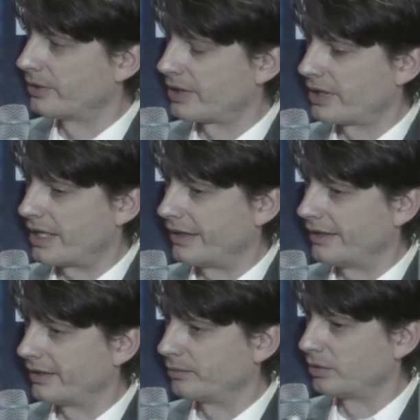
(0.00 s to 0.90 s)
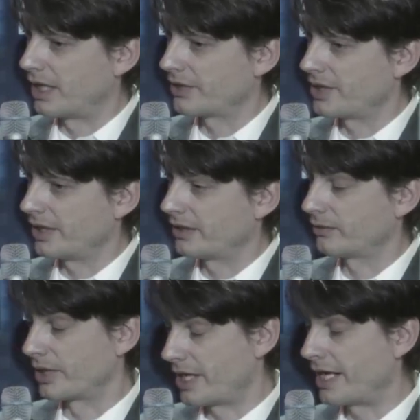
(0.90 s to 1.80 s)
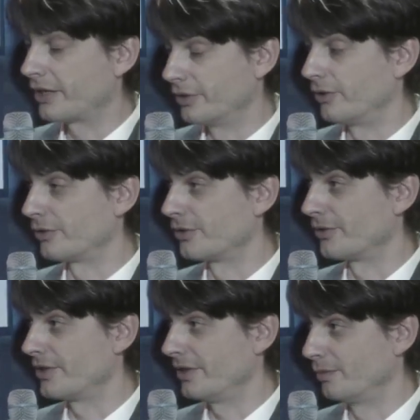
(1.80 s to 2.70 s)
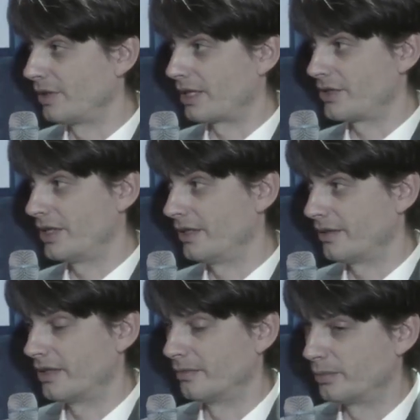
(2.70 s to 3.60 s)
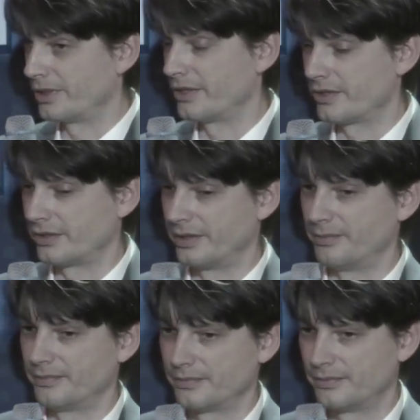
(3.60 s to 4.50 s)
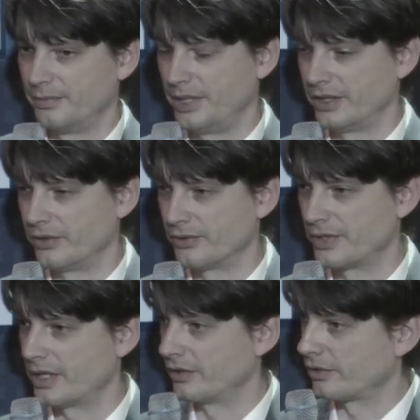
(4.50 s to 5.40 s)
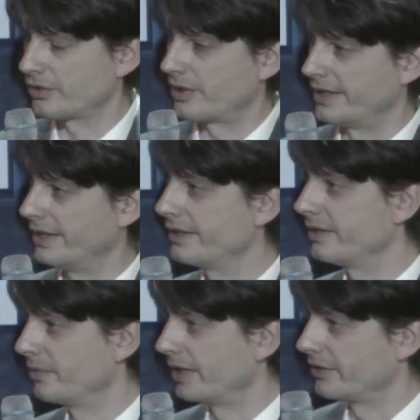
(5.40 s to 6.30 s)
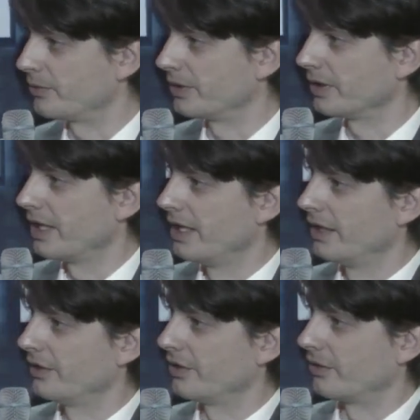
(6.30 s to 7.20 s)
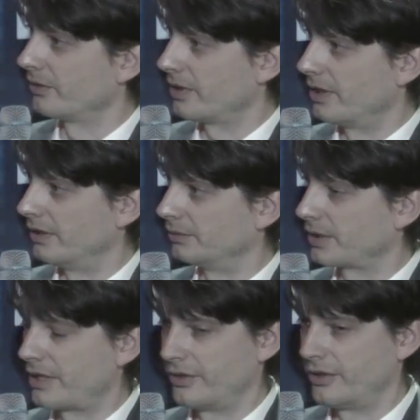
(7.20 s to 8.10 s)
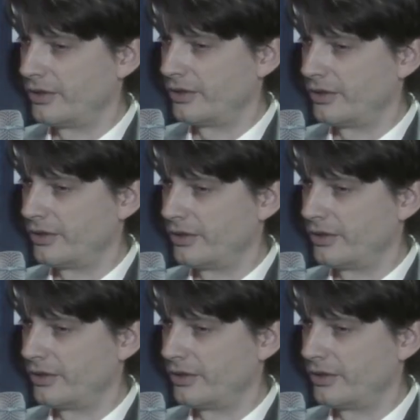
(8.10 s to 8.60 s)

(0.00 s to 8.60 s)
where I think blockchain, where I could also see blockchain potentially being used, and also identity management. How do you create a